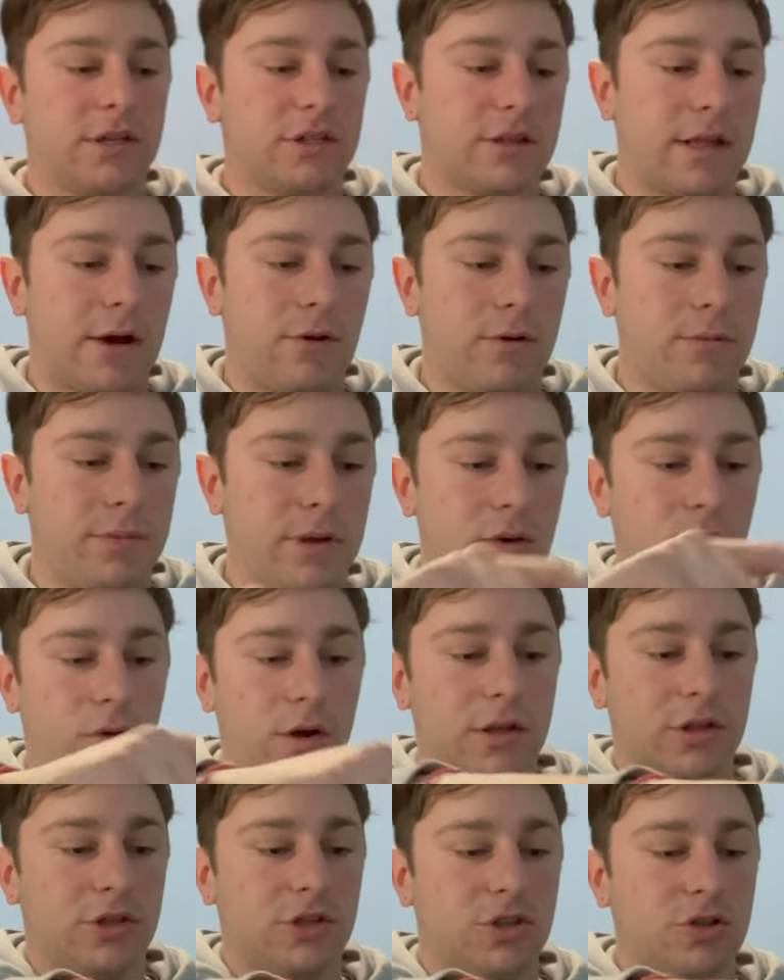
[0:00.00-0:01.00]
So that would be
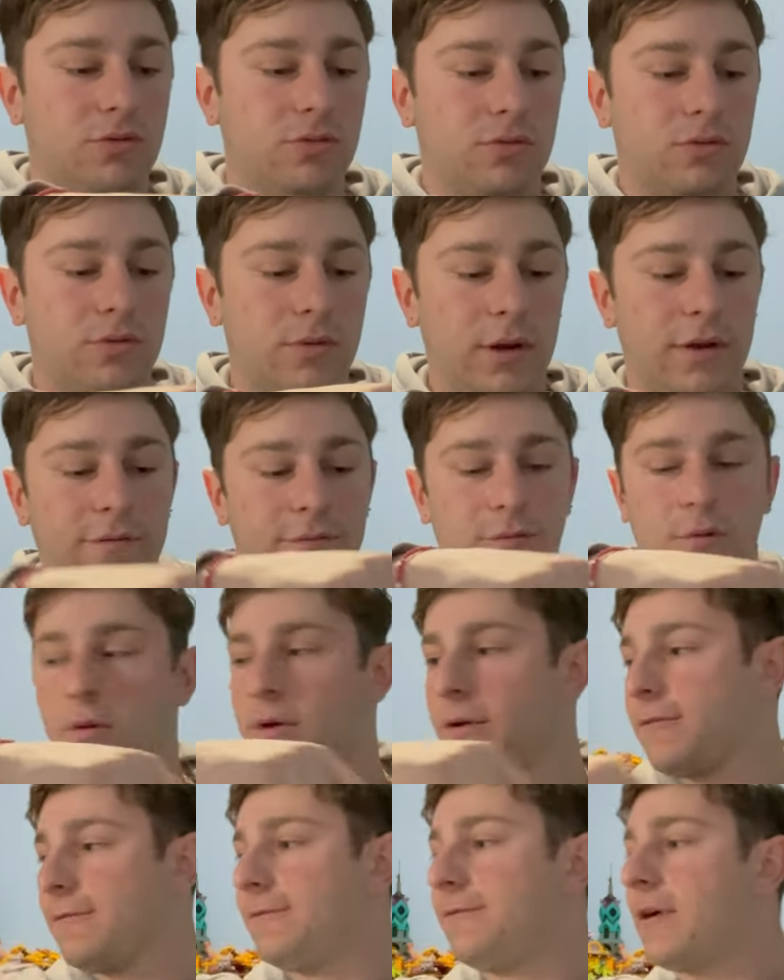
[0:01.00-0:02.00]
one, two, three, four,
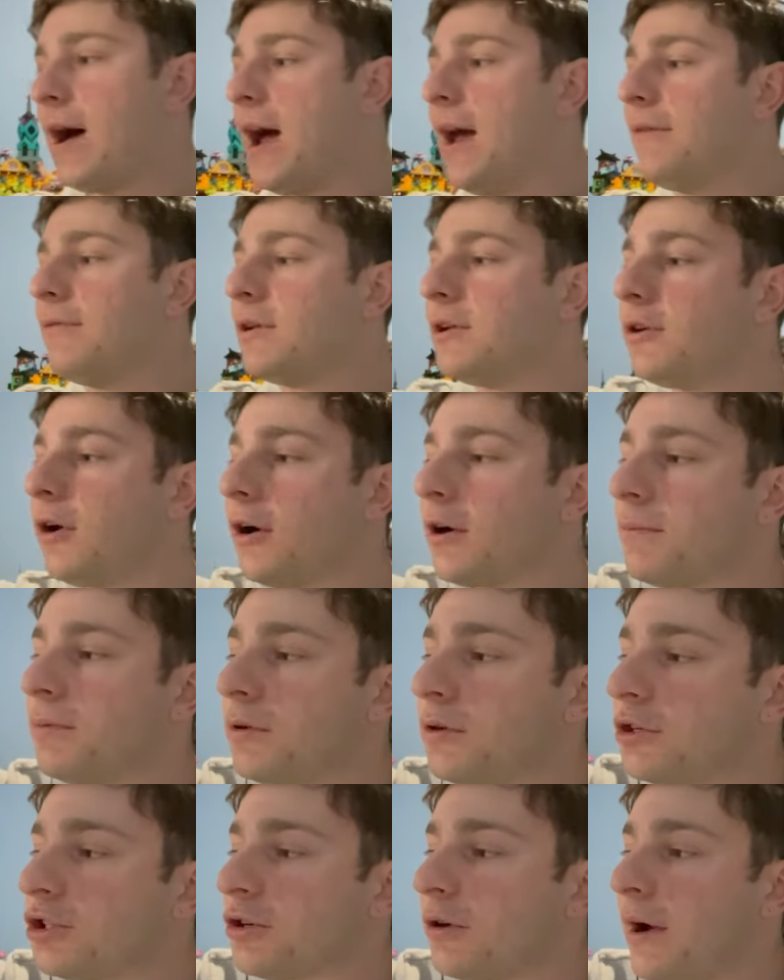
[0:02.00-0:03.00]
five in dark
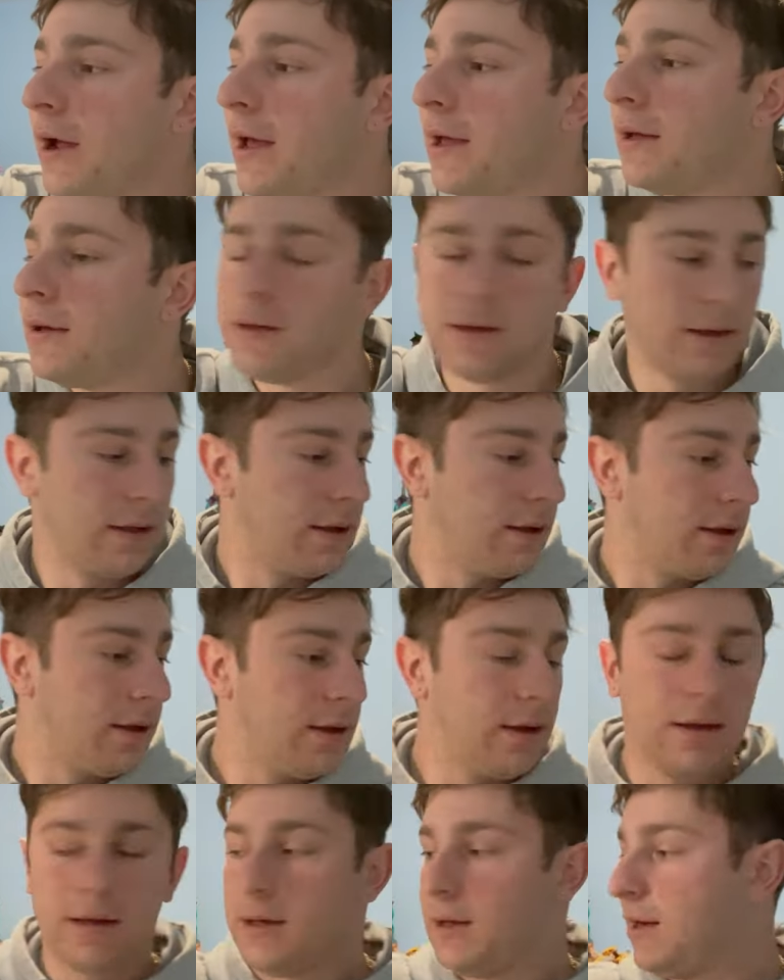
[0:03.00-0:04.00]
bluish gray,
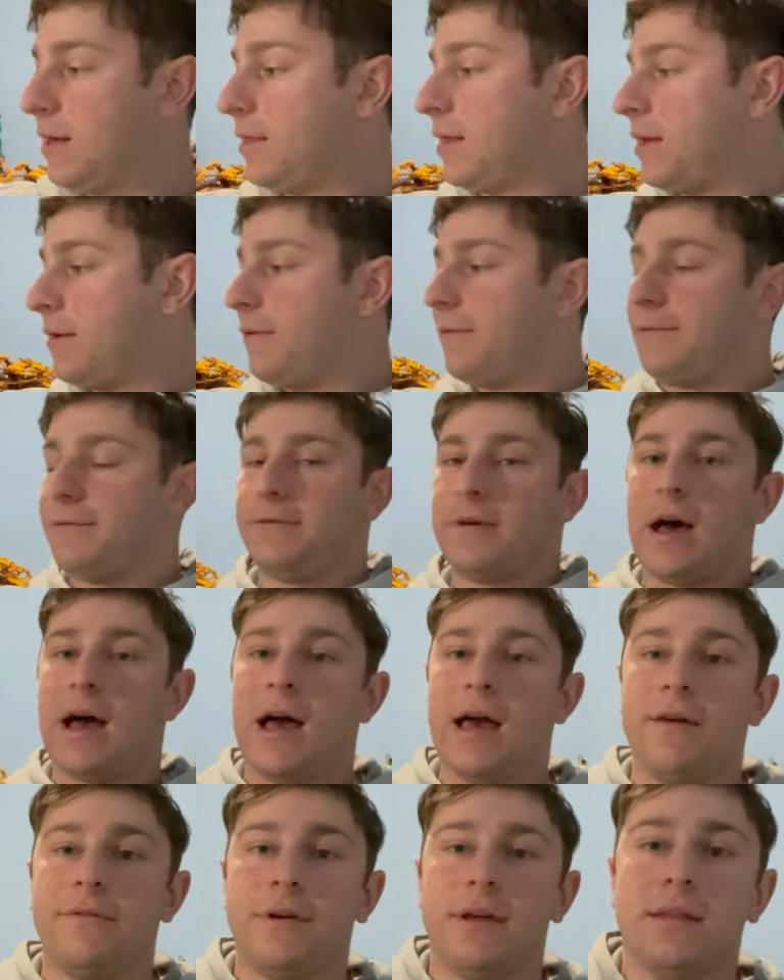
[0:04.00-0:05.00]
and then
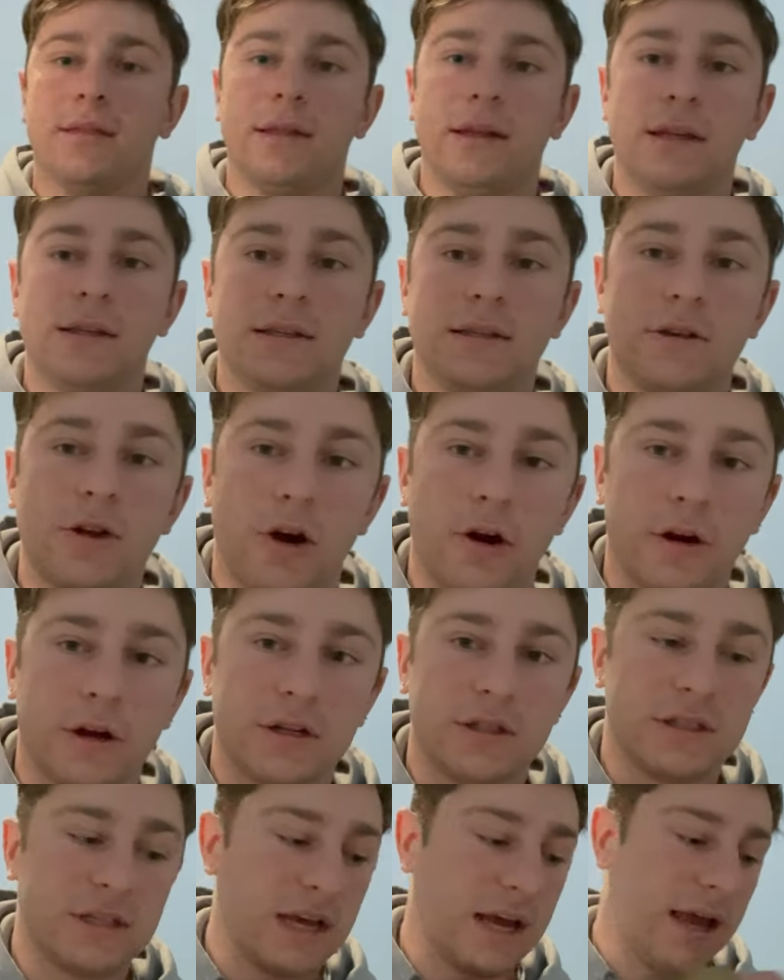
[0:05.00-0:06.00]
five in the dark
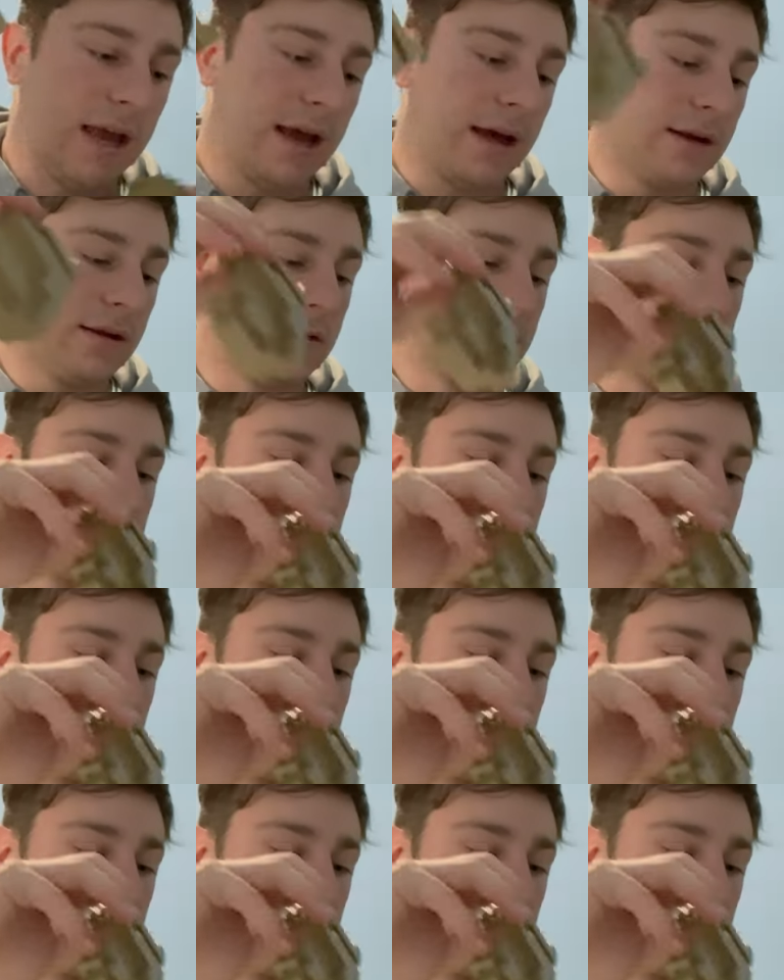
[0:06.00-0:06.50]
tan.